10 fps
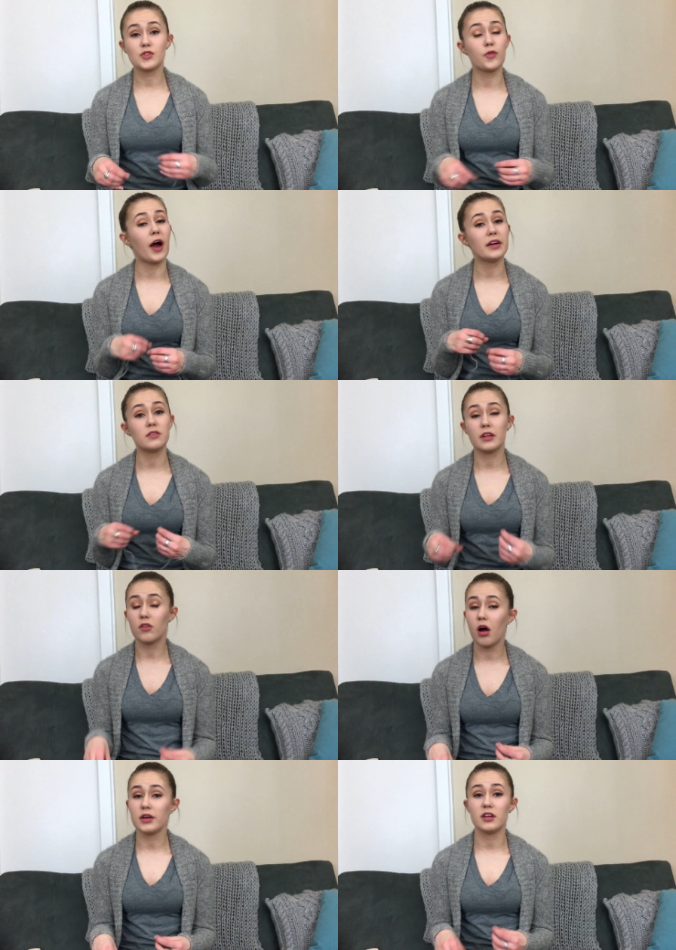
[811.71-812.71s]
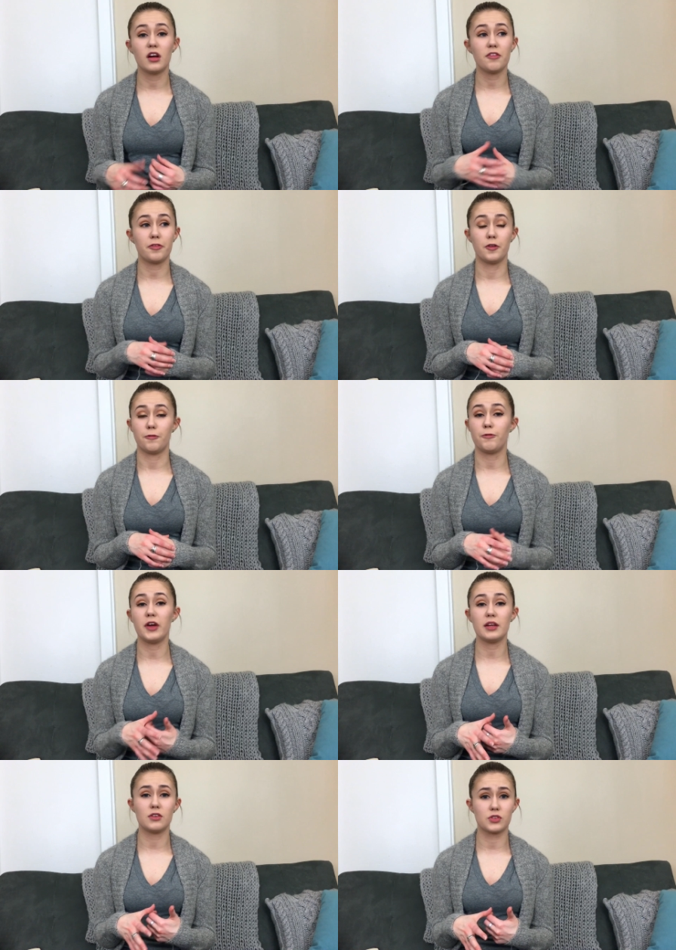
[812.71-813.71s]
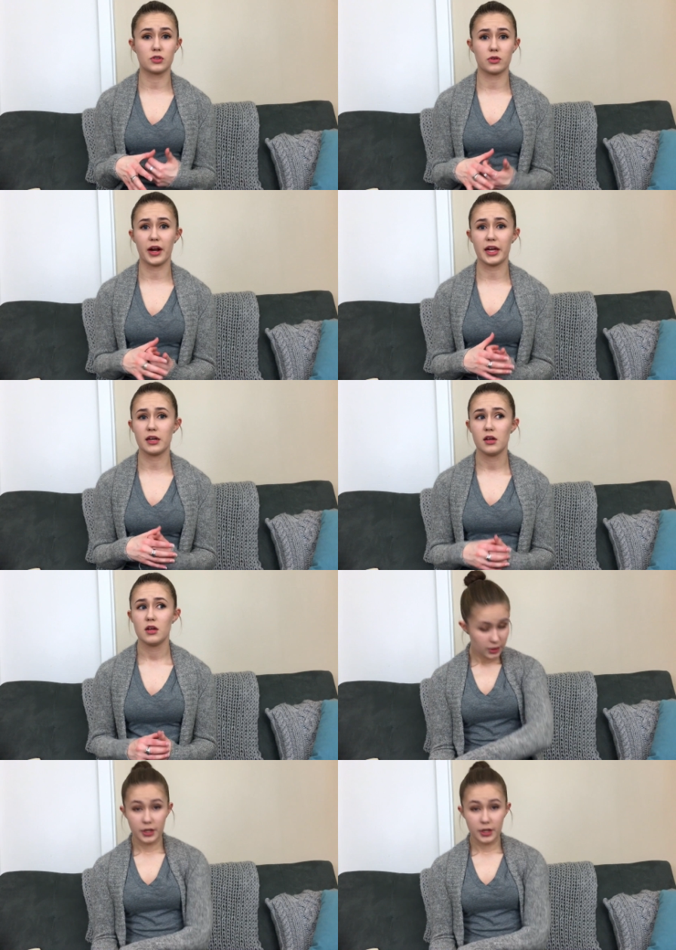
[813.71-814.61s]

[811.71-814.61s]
is finally long enough. The fit is great.